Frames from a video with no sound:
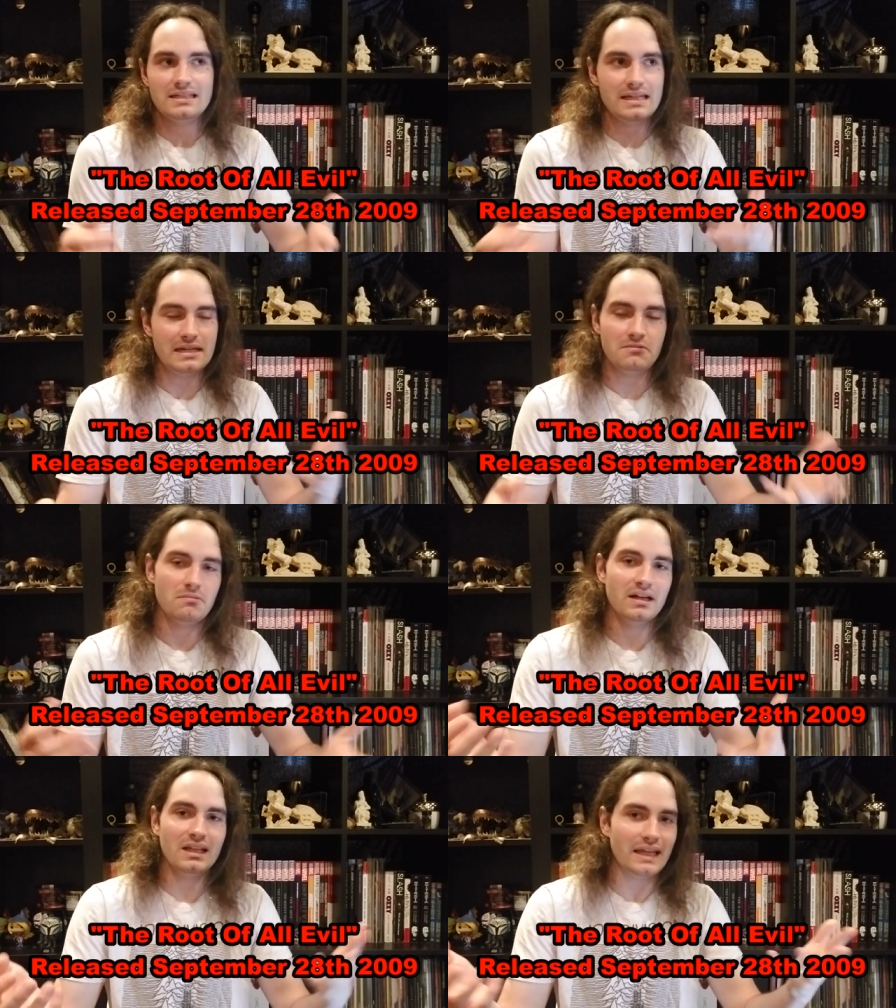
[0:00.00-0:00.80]
didn't
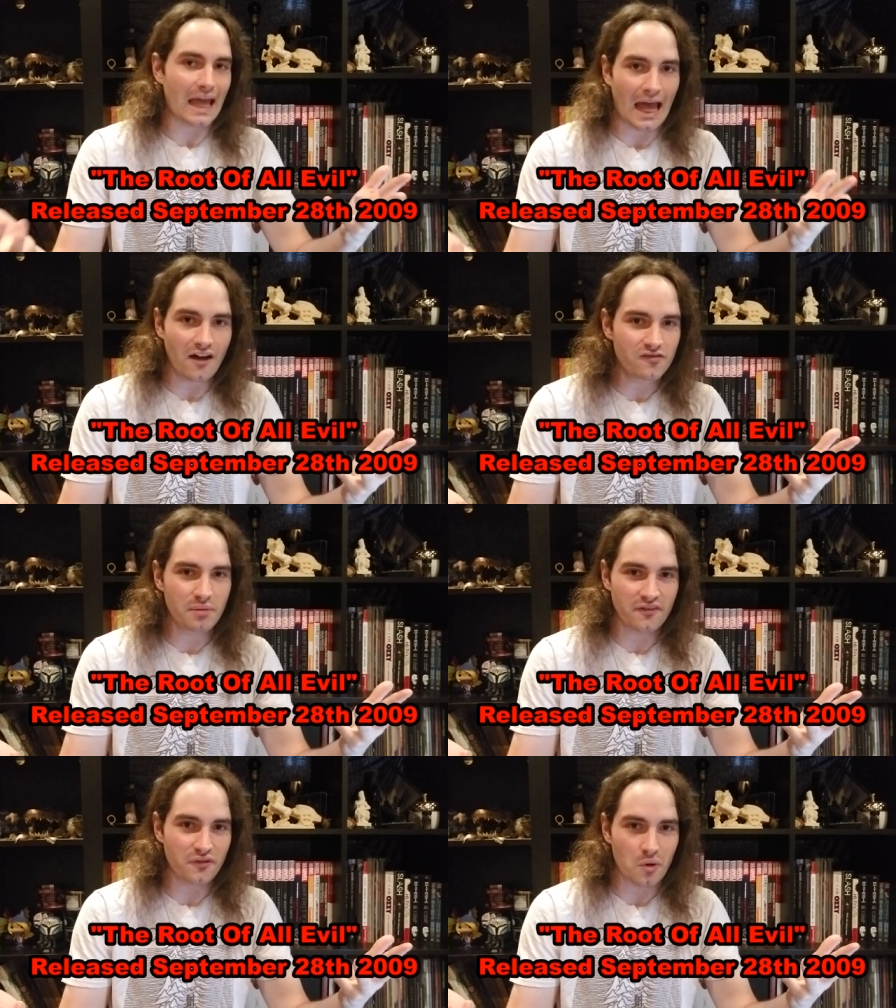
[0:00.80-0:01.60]
really have
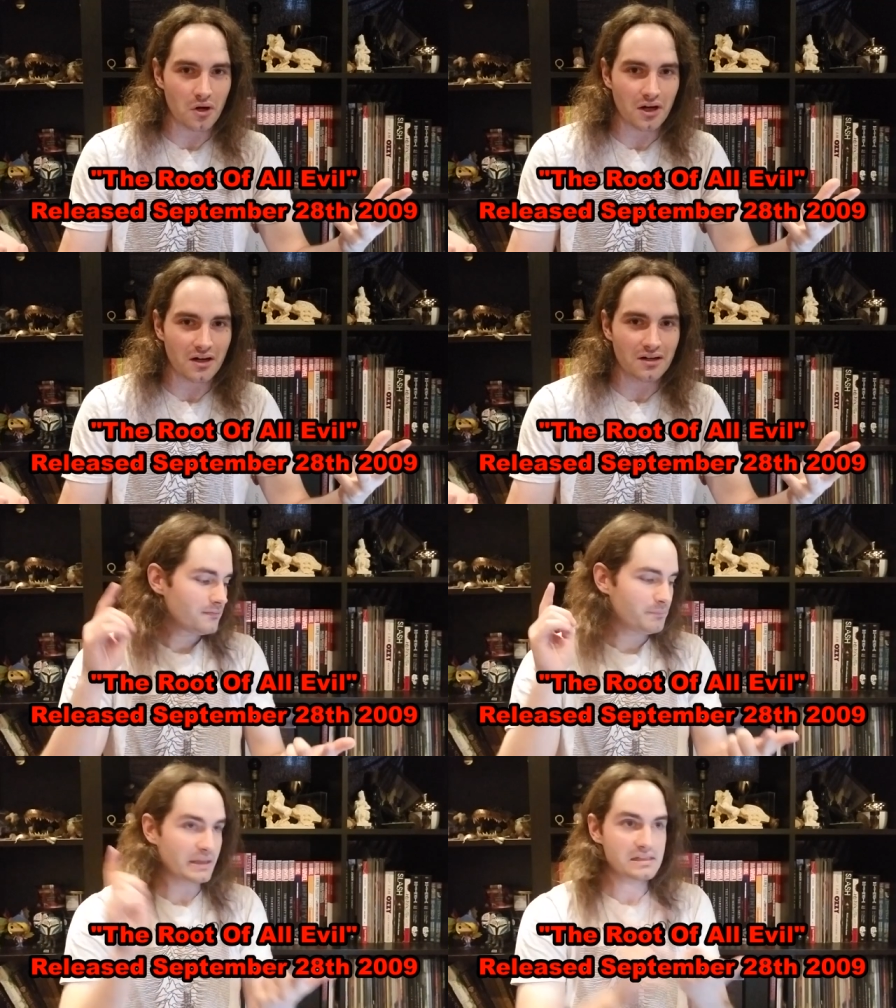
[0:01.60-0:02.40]
before.
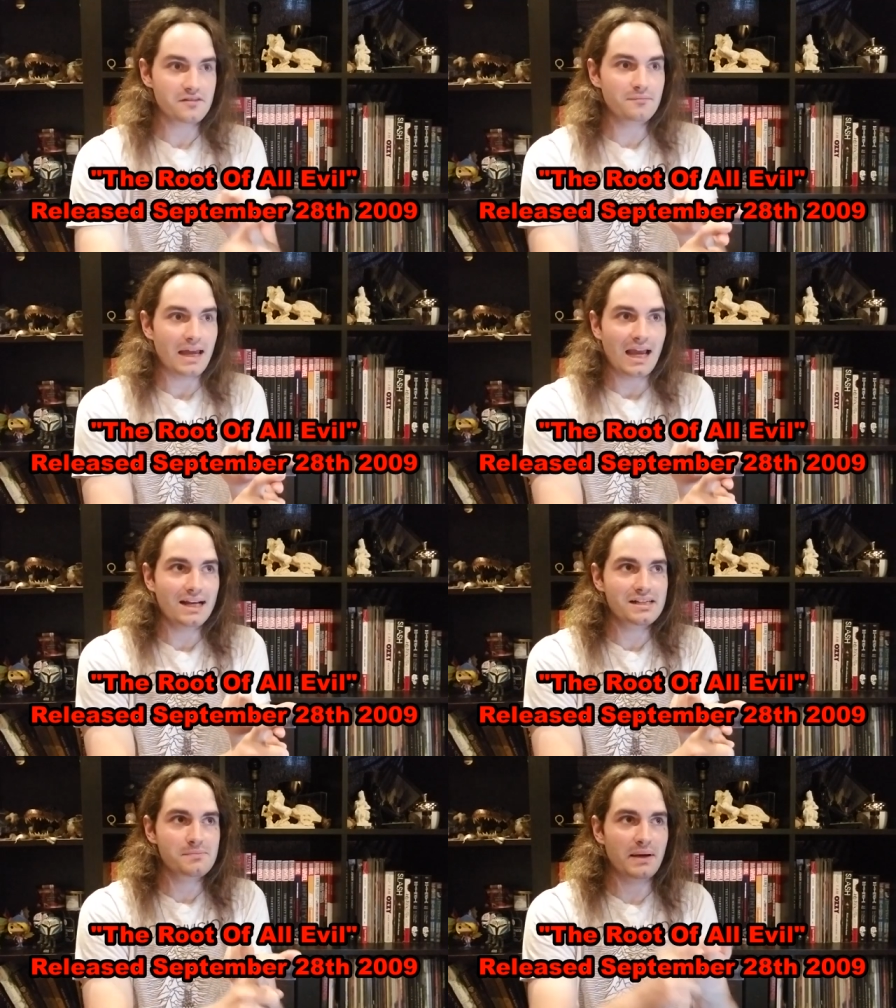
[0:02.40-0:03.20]
Beast of Man
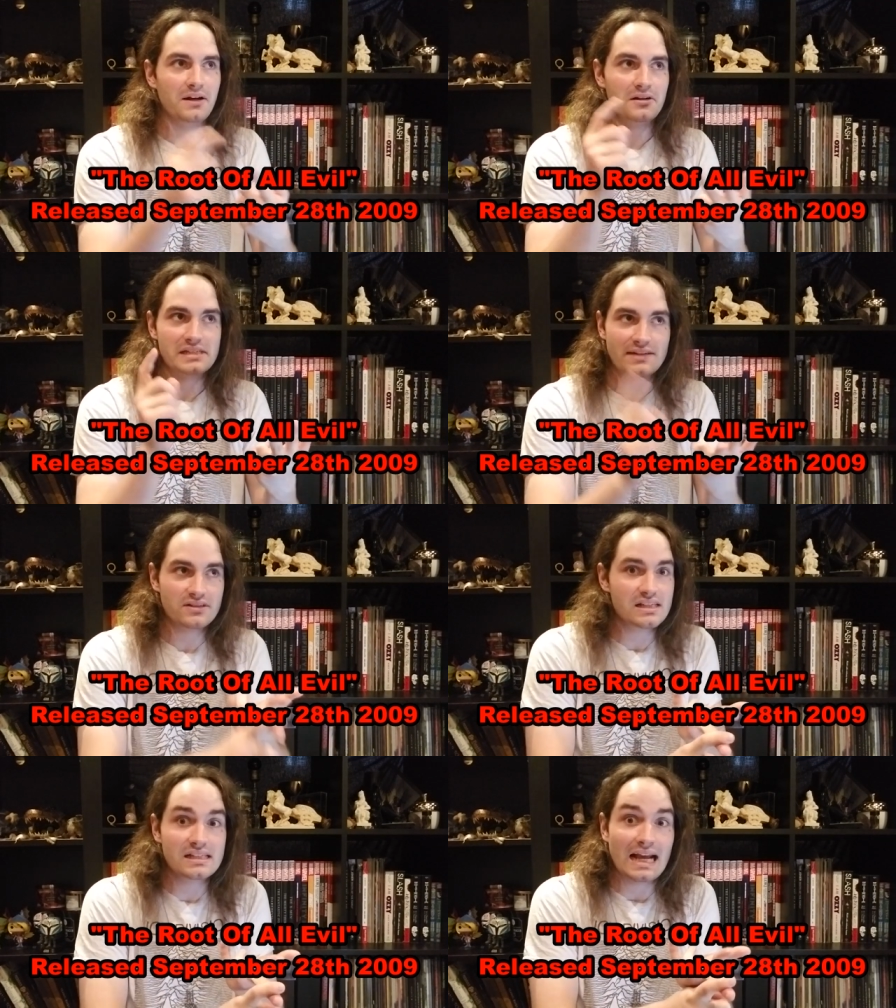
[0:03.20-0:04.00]
is better, Diva
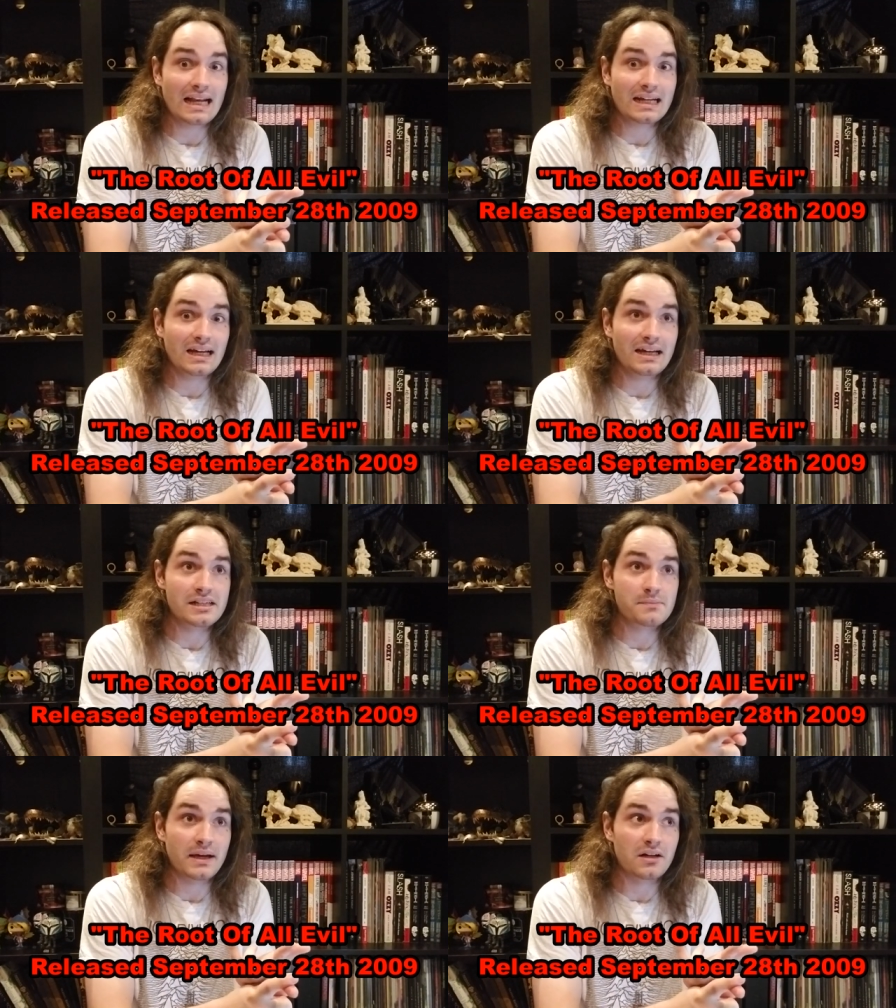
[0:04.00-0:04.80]
Satanica
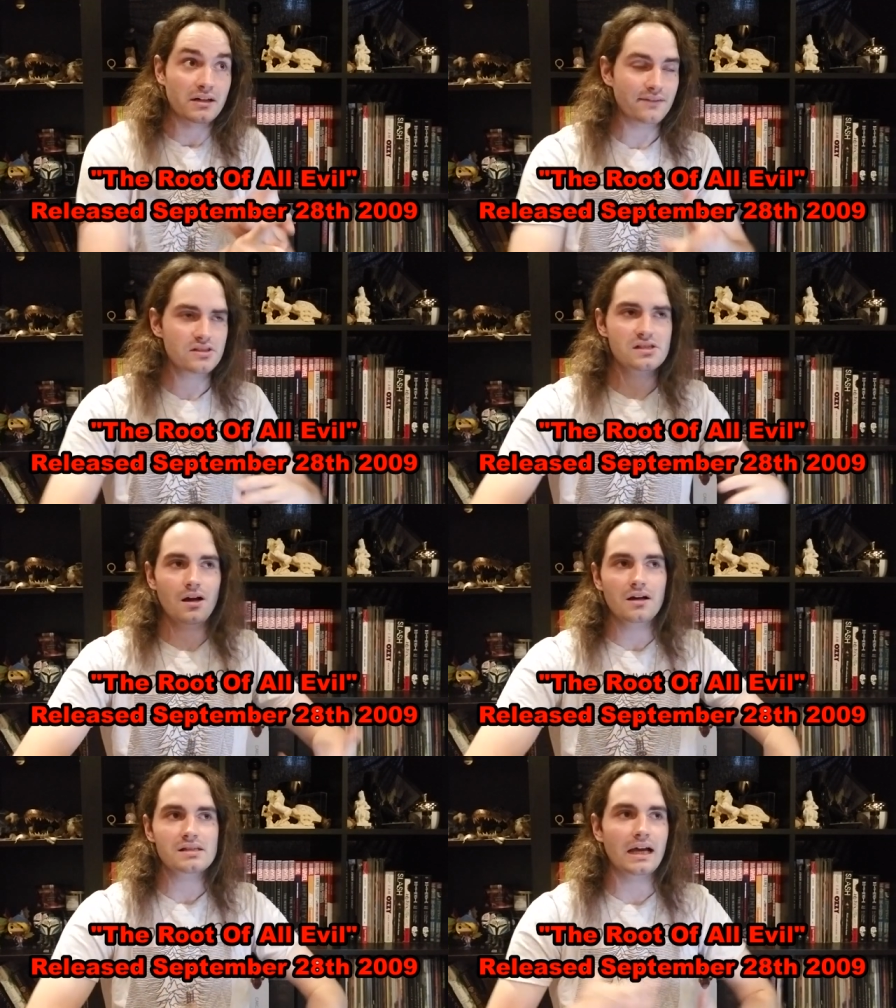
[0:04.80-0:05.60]
is better, even
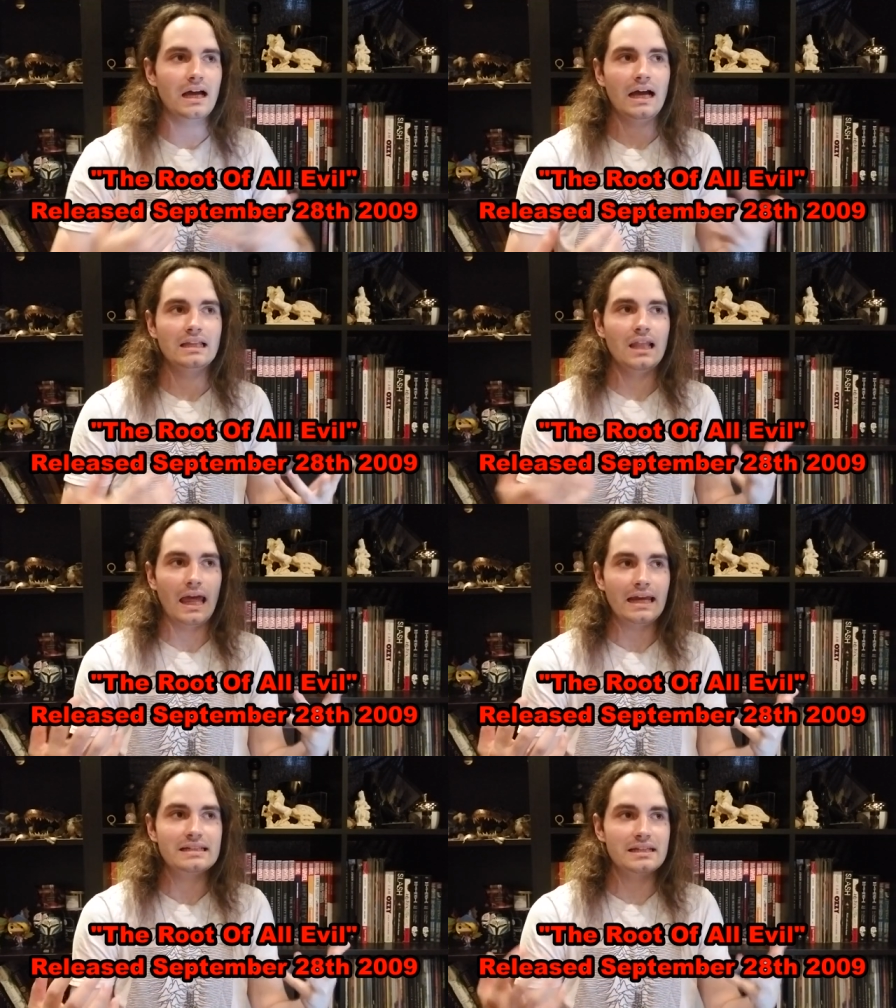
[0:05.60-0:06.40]
songs I, I
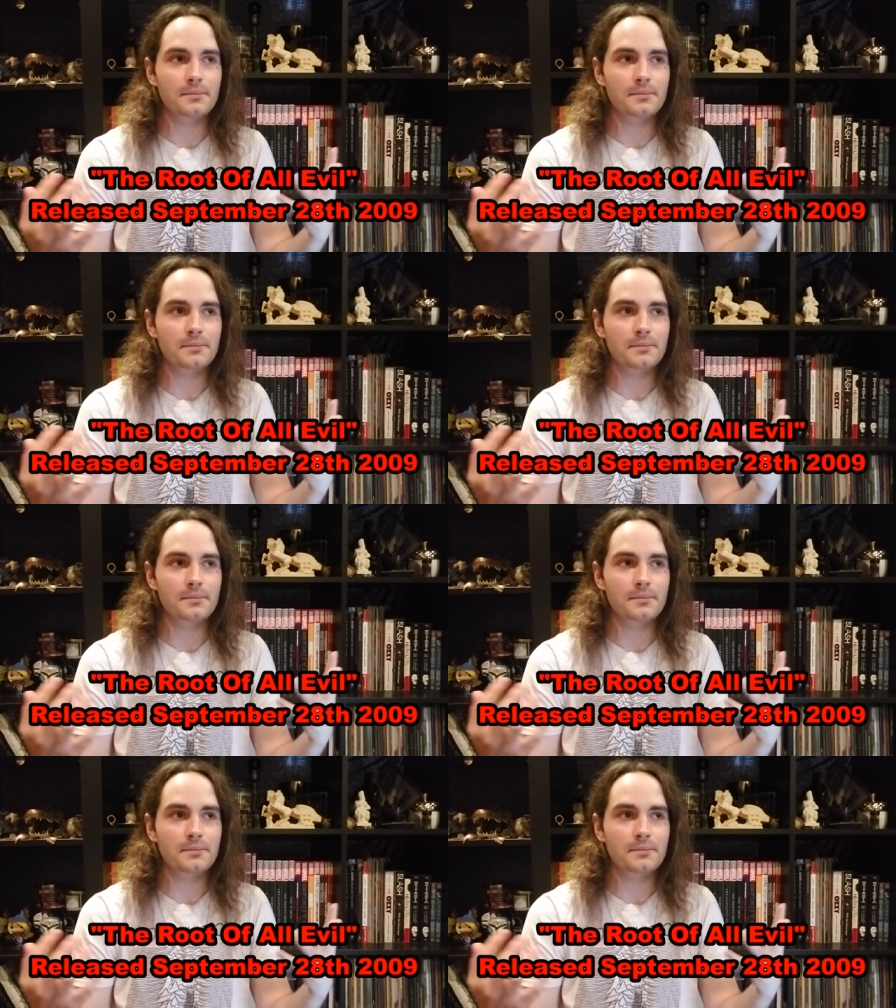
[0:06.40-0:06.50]
liked and